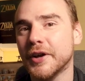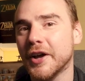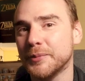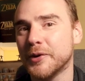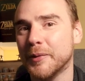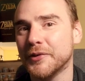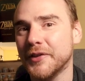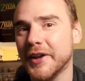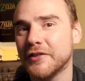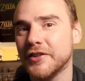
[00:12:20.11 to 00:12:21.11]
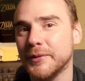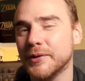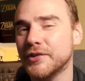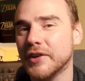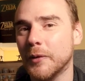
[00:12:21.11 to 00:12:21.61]
As we come on to the next two,
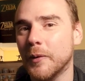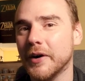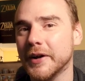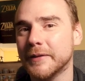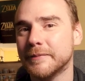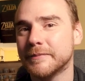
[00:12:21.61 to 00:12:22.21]
you'll see why.